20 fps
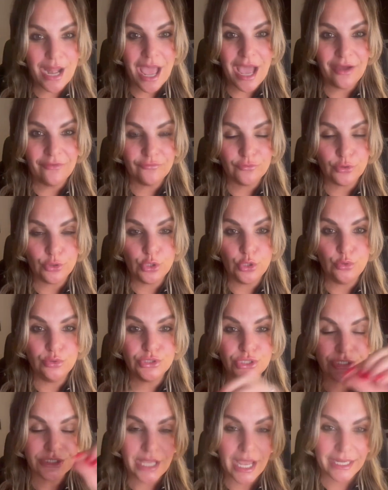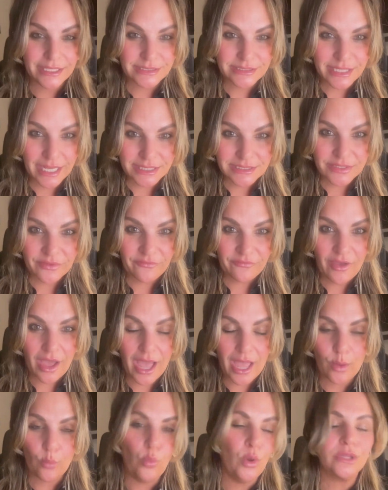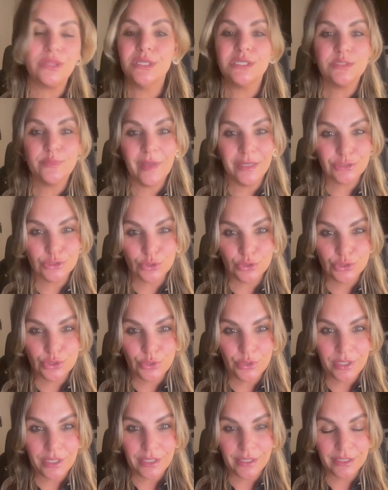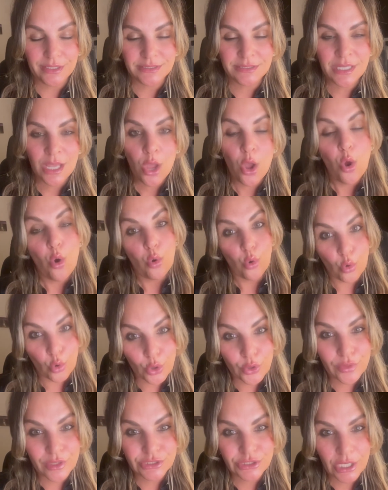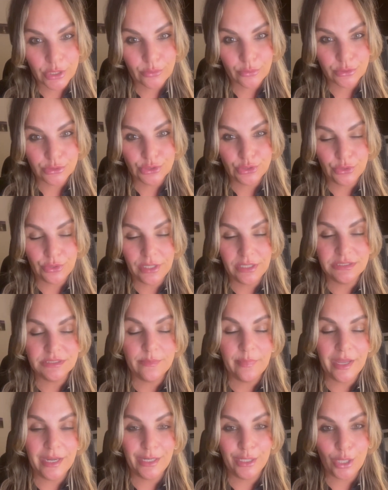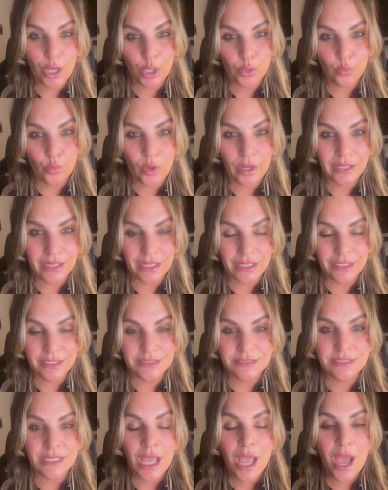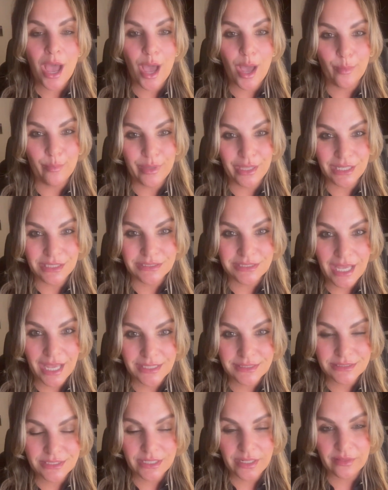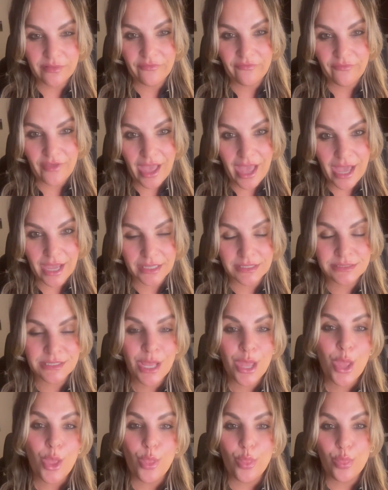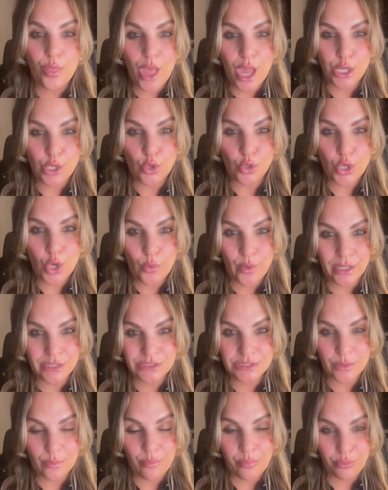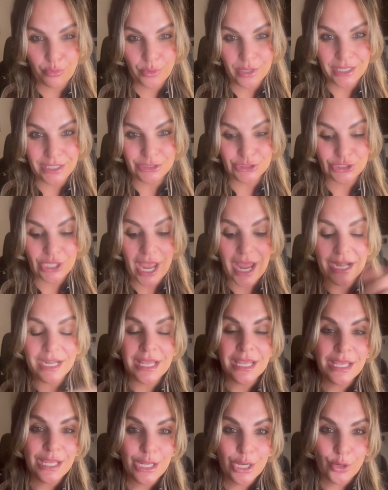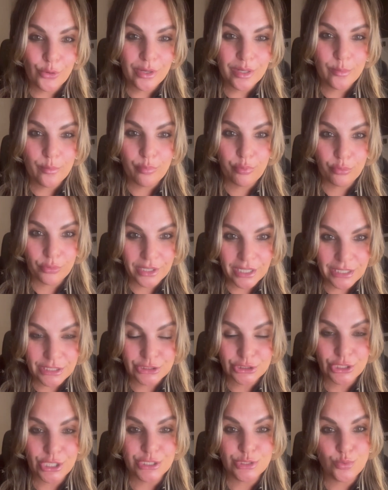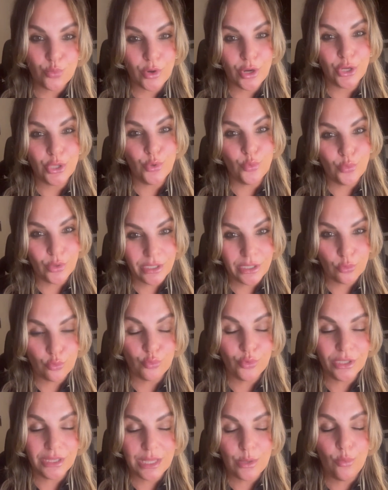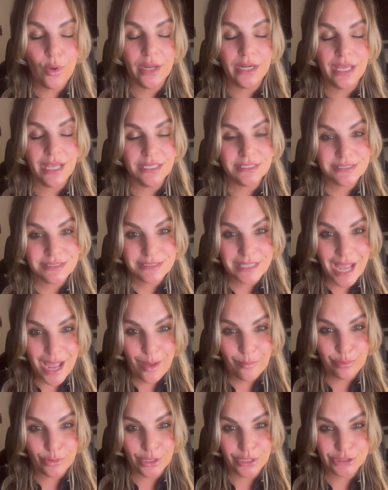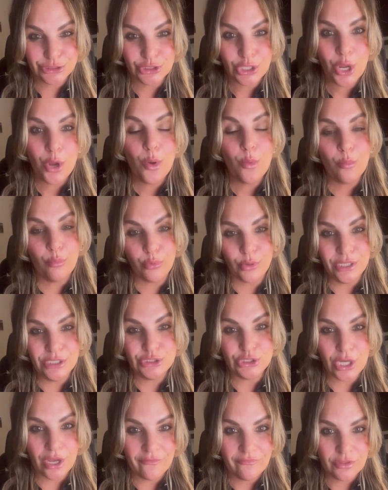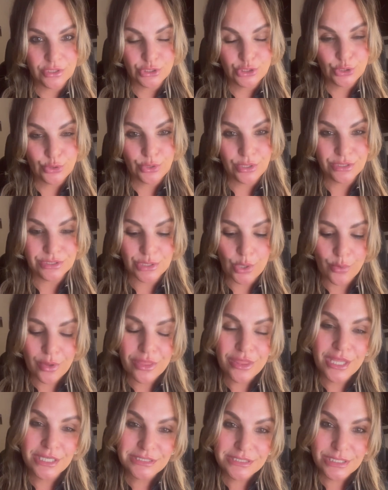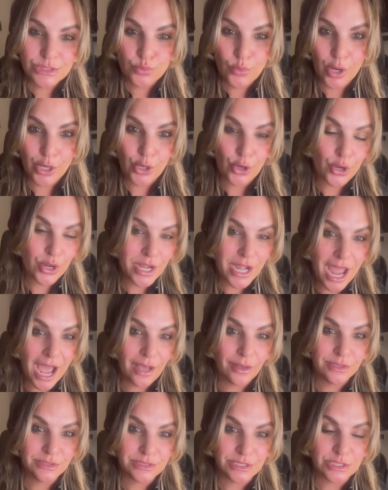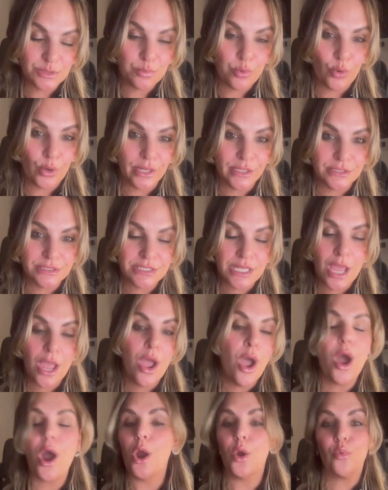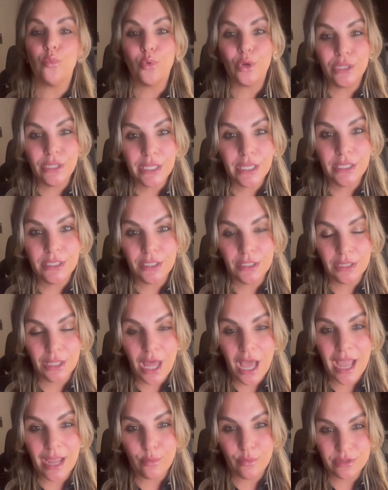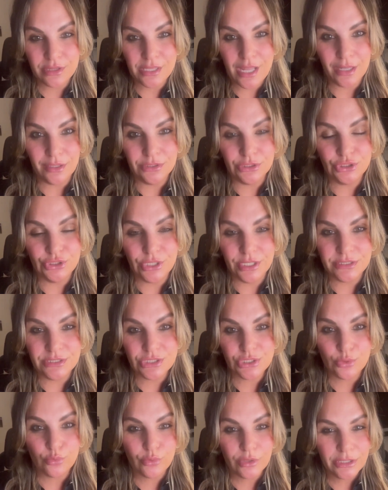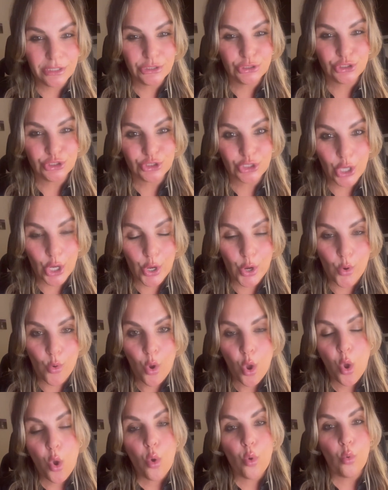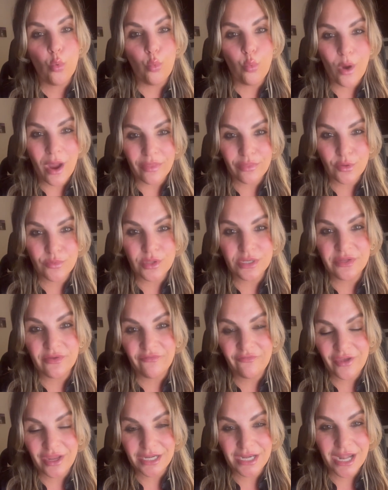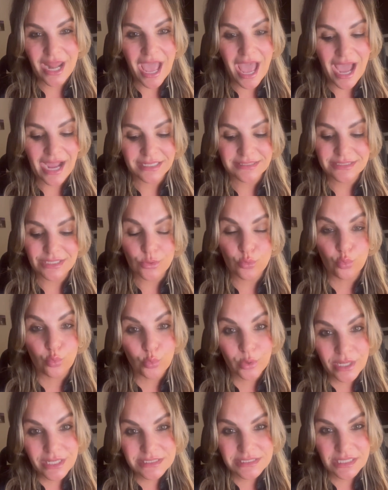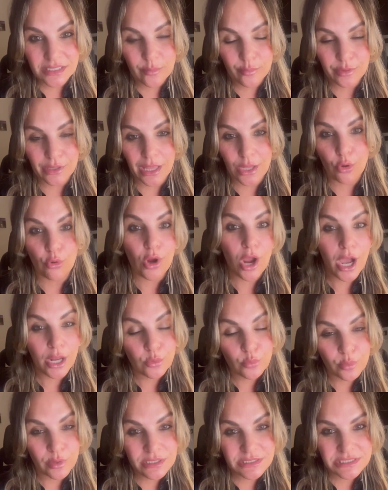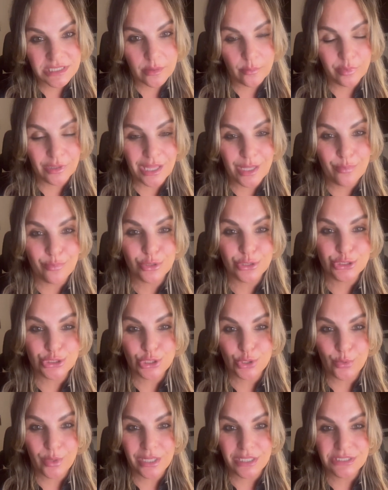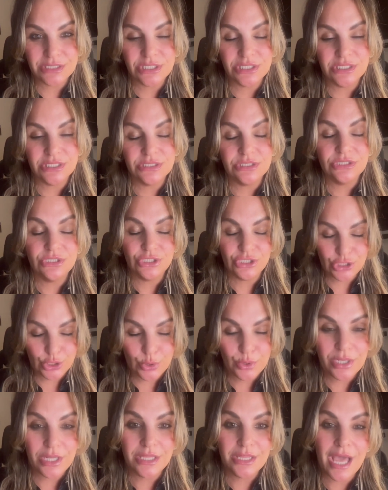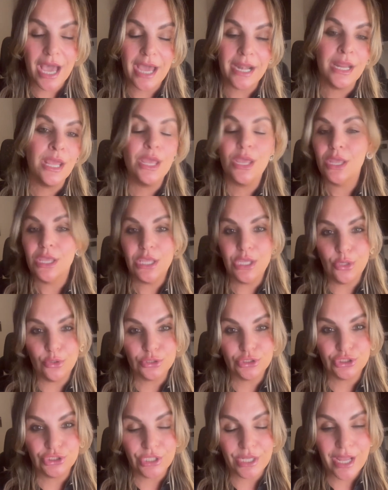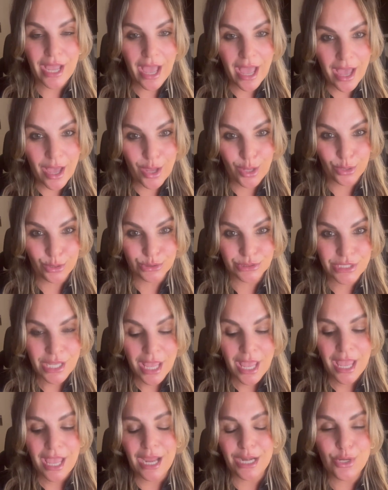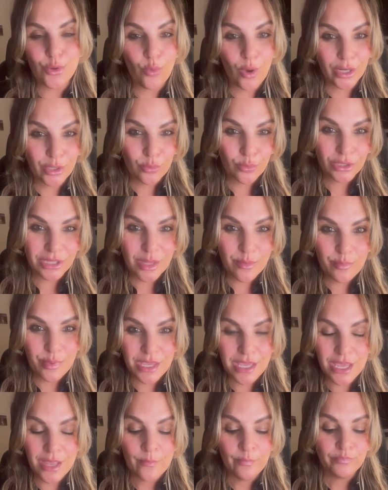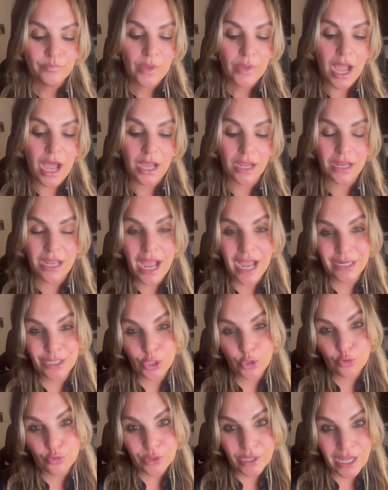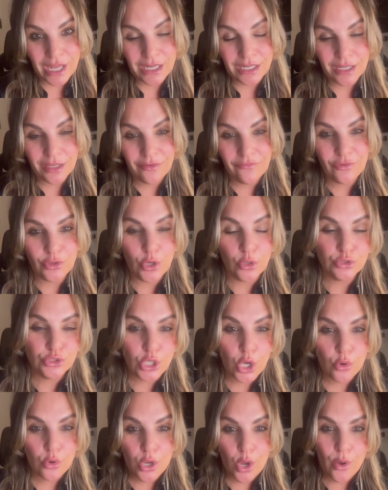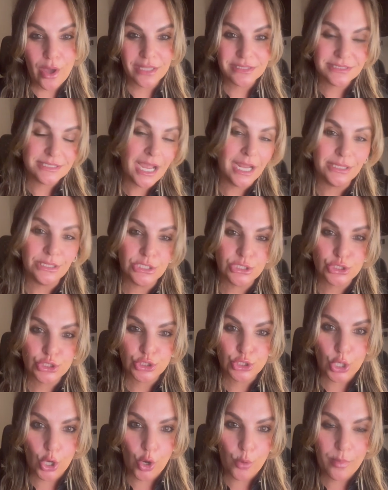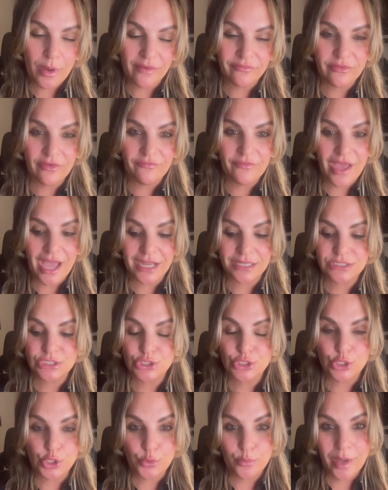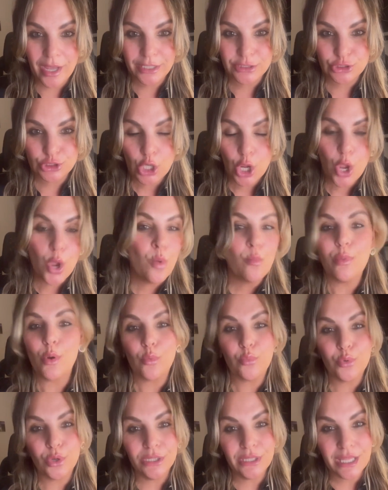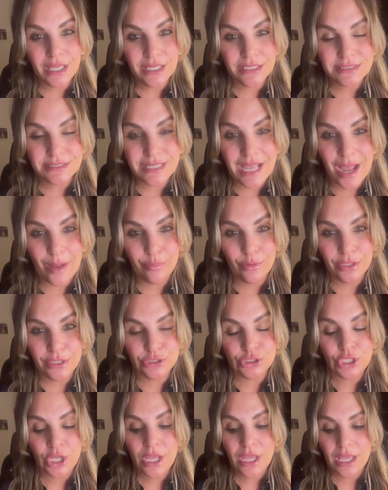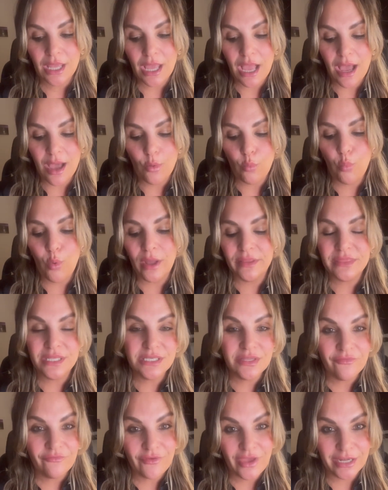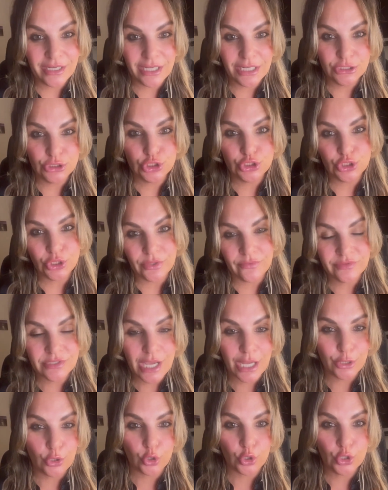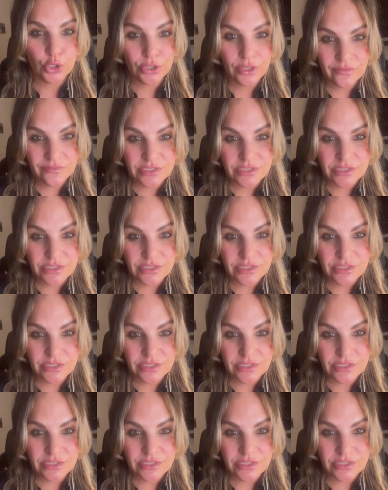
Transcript: after you just identify what the special duty is or the general duty, depending on what is being tested in the facts, then you'll go into breach. And here in breach is where you would really want to establish breach of the duty. So this is where your analysis points are really going to lie with negligence to really show whether the defendant acted reasonably or unreasonably pursuant to the duty that he or she held. And you want to really be kind of creative. Don't go outside the scope of the facts too much, but really establish what the defendant should have done or could have